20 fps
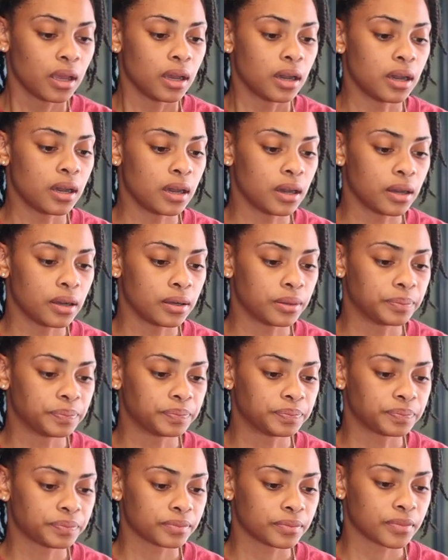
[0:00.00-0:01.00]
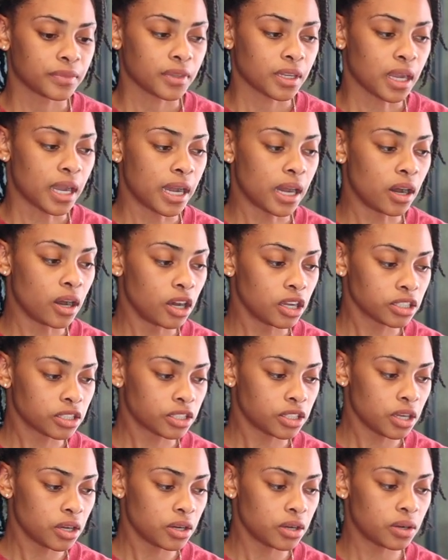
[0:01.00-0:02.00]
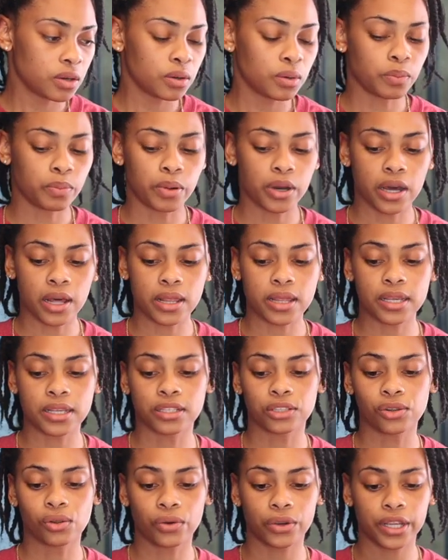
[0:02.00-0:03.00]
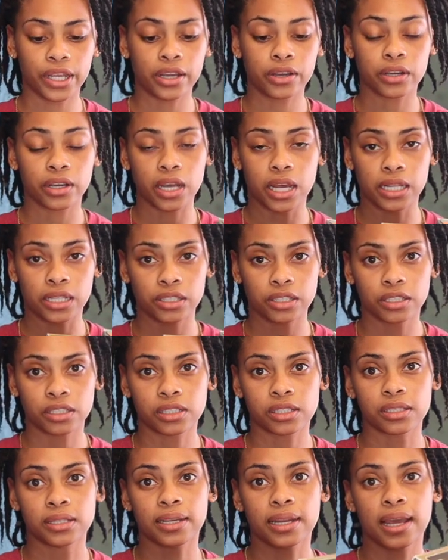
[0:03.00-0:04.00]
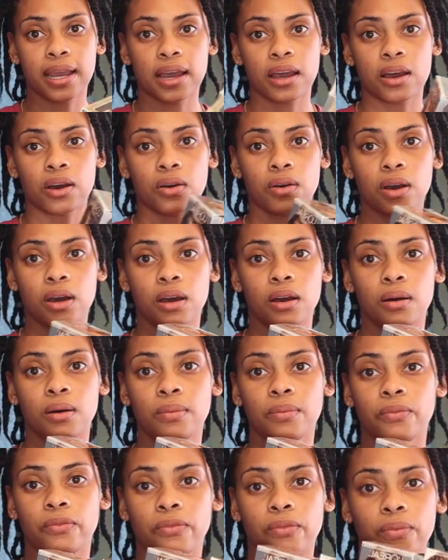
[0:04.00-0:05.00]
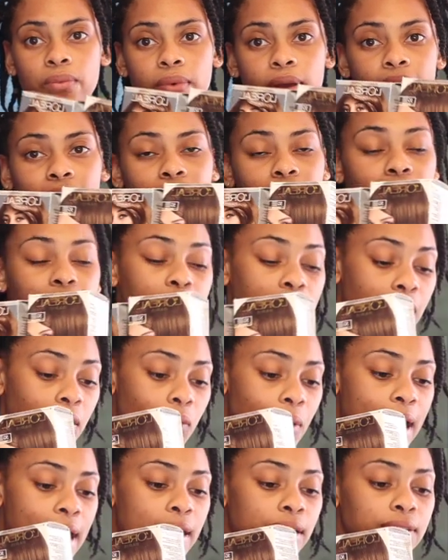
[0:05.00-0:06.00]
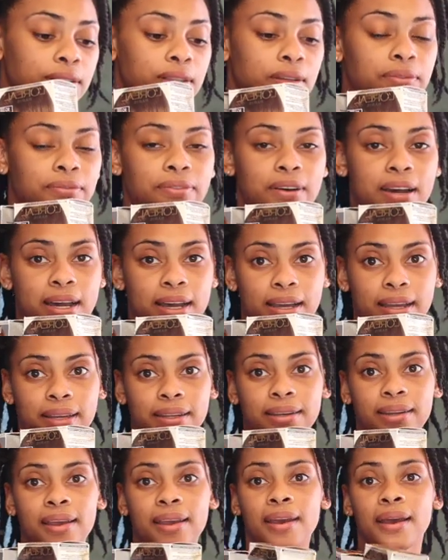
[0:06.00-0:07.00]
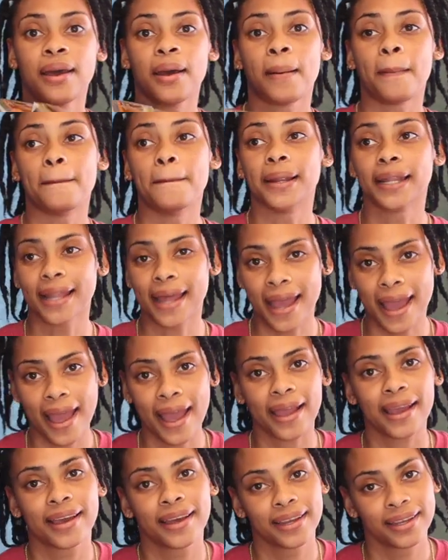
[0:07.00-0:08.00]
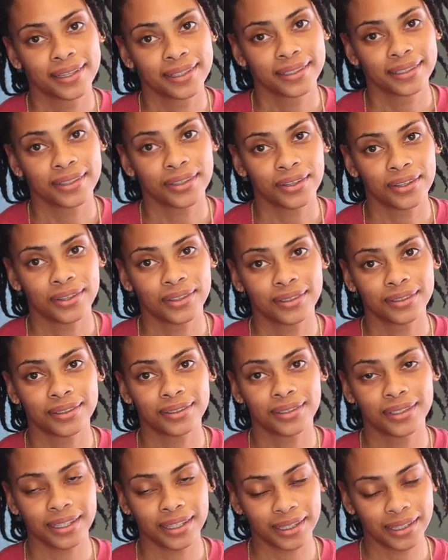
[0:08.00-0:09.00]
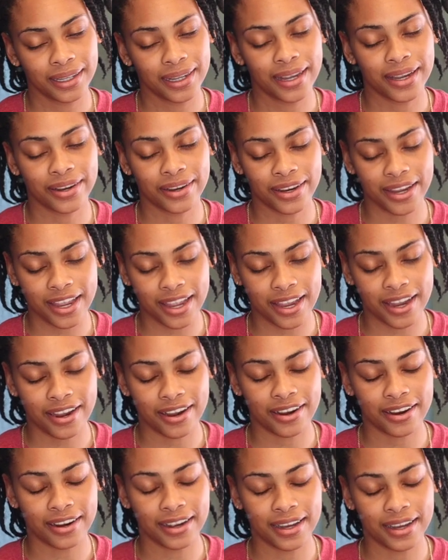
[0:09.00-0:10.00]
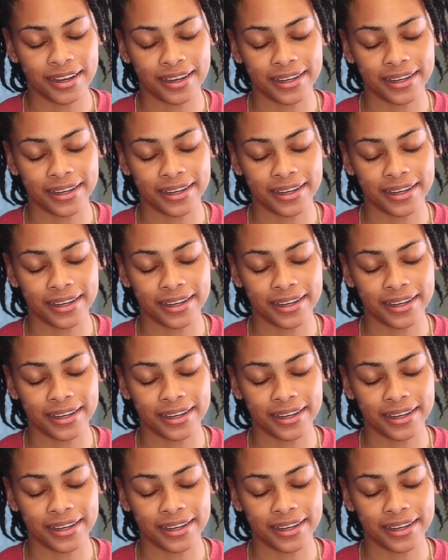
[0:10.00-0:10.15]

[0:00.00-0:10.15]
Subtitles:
I also bought these L'Oreal colors. Now it took me a while to find black hair care